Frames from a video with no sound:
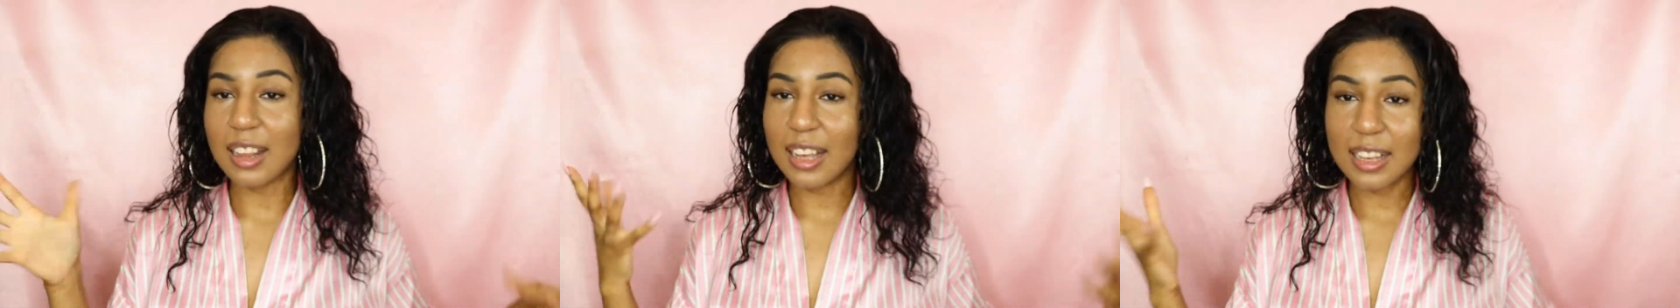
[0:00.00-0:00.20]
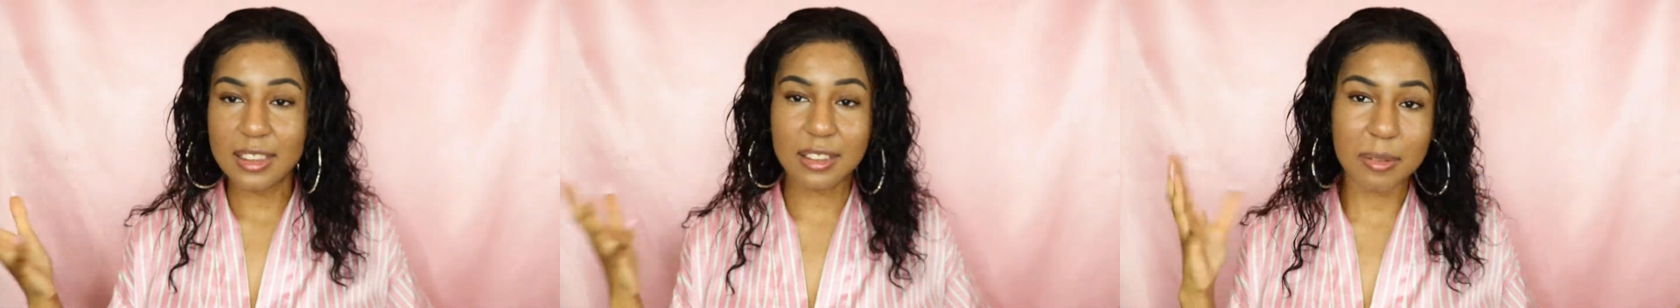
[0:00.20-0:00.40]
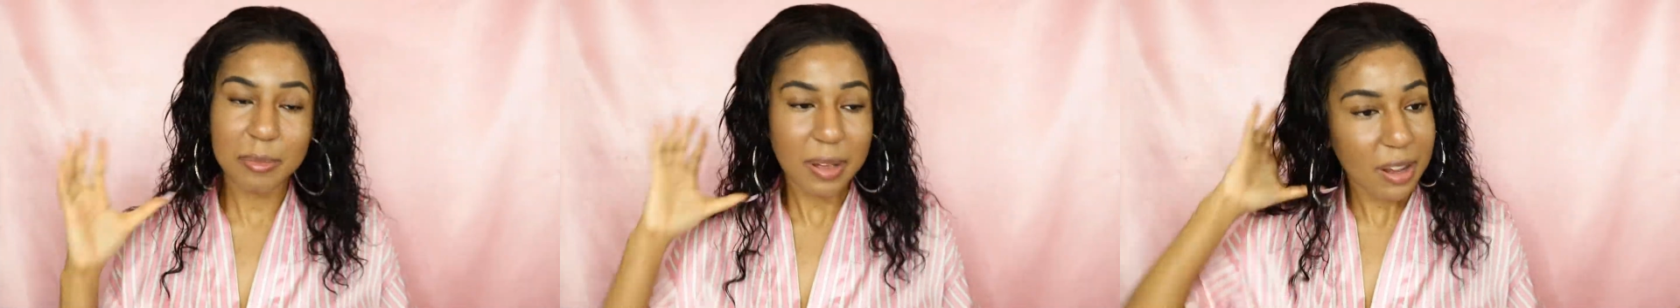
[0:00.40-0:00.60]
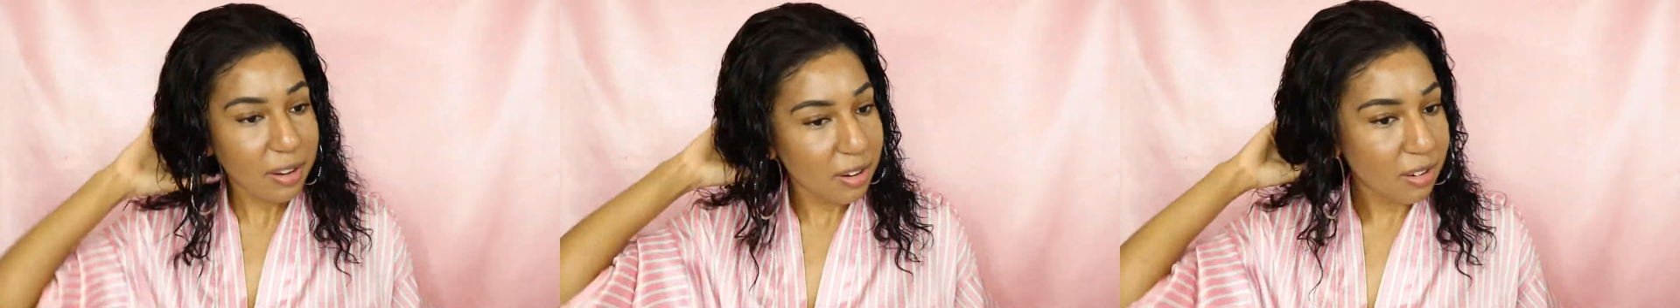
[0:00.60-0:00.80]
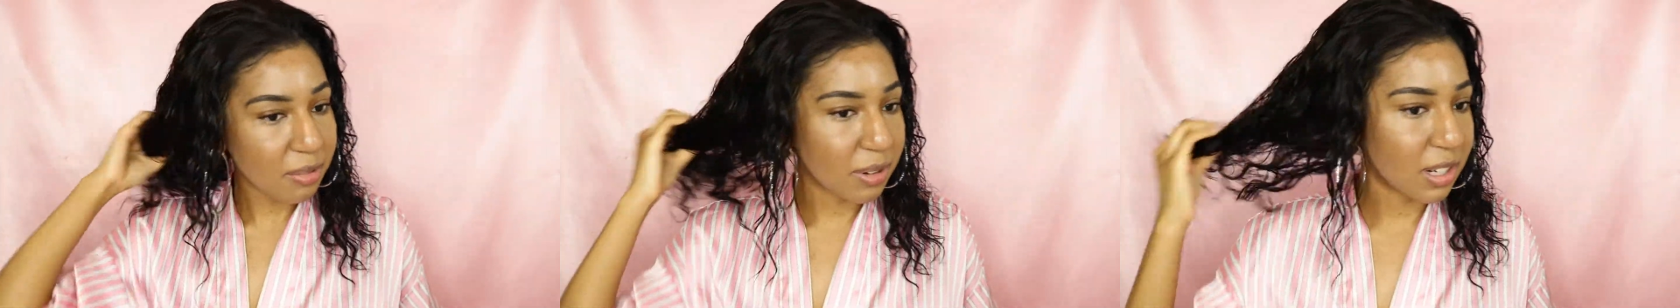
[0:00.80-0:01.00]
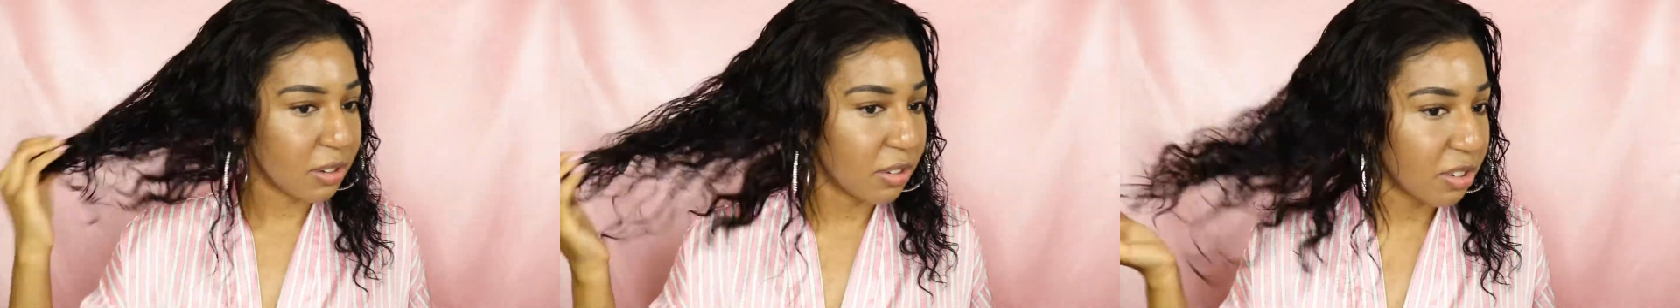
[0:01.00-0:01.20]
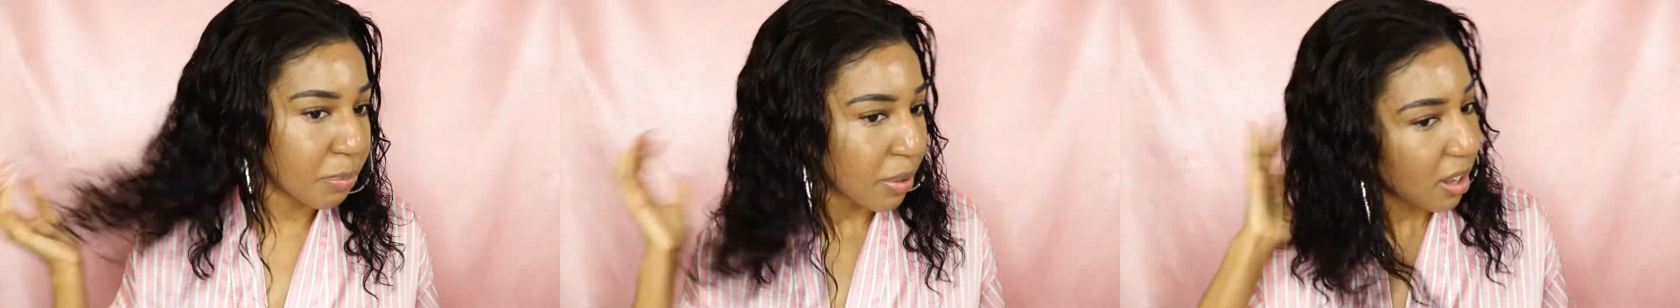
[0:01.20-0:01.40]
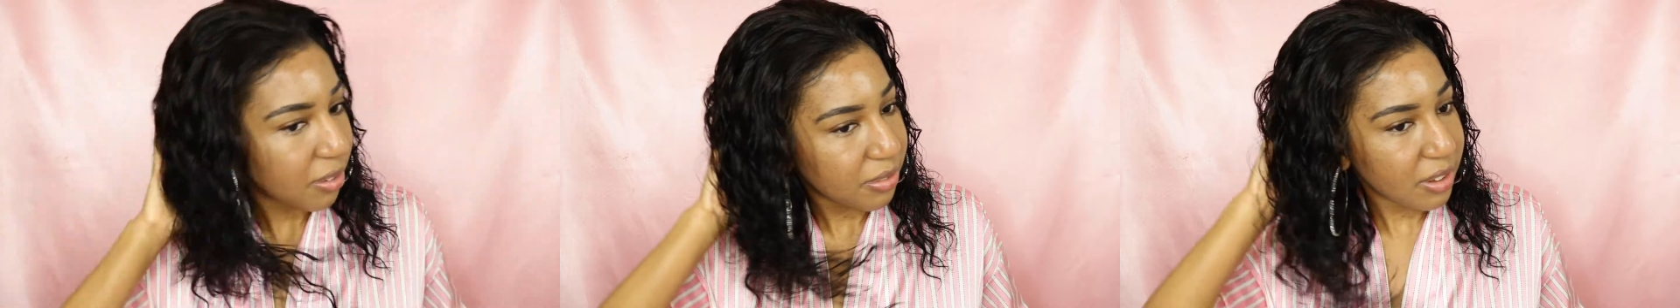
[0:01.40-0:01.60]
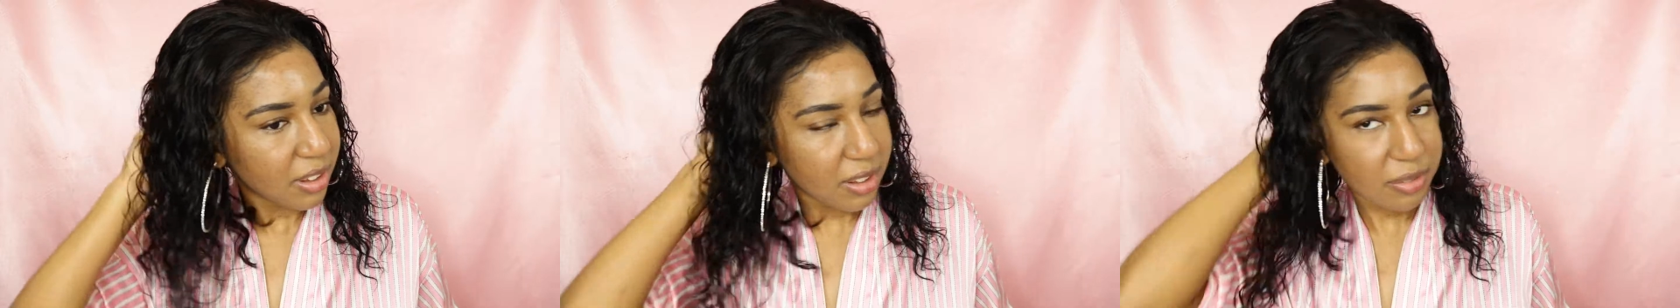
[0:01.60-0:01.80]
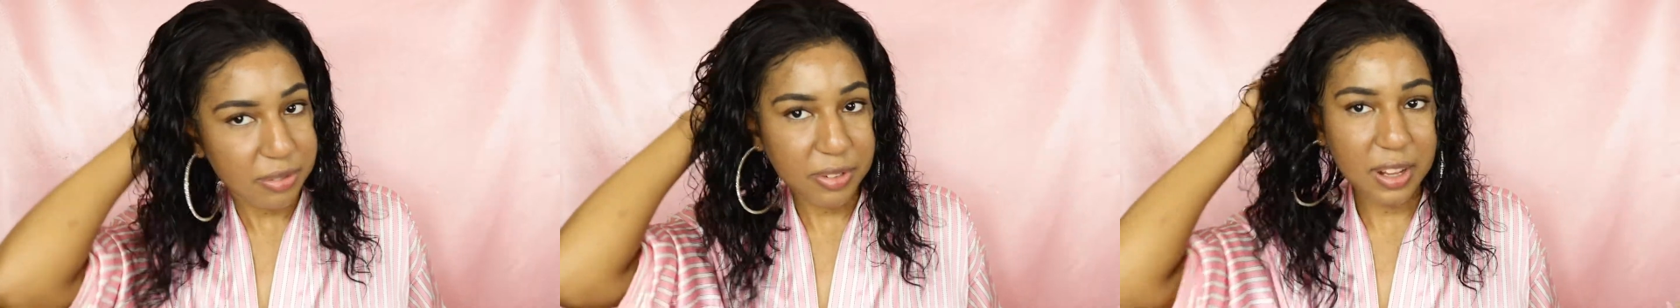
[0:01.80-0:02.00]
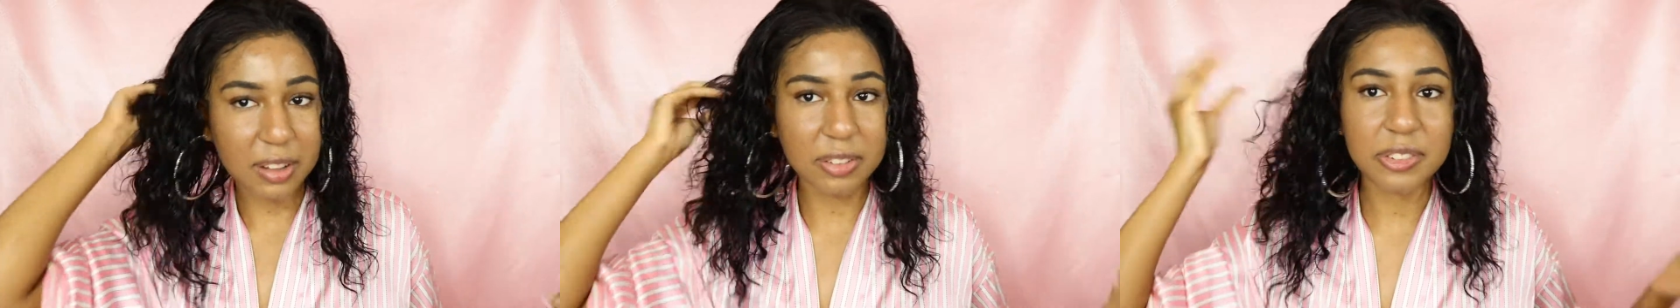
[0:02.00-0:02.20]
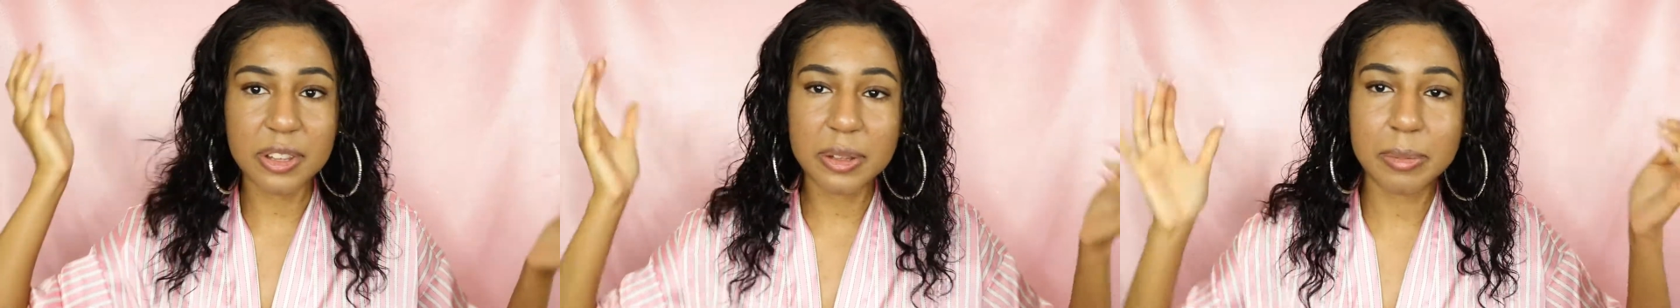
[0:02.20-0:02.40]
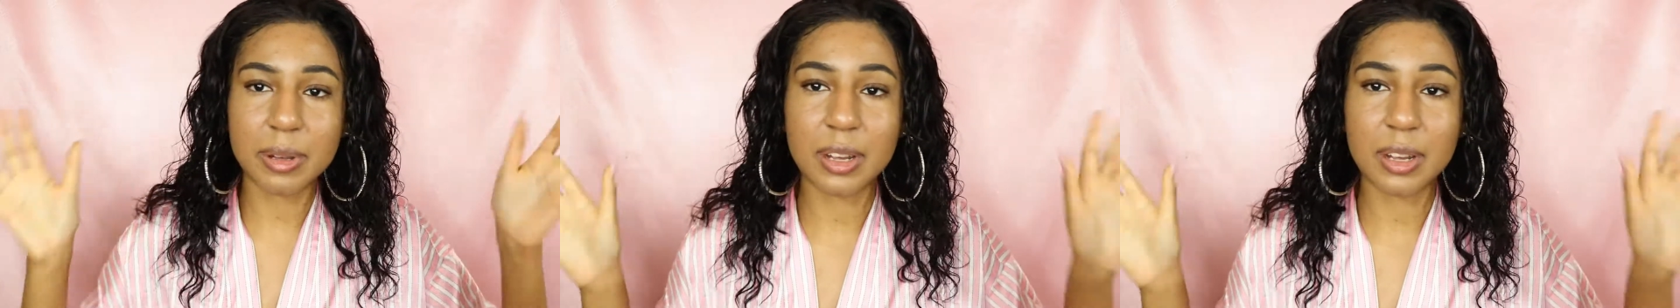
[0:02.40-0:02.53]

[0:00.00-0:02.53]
liked it better when it was puffy and fluffy,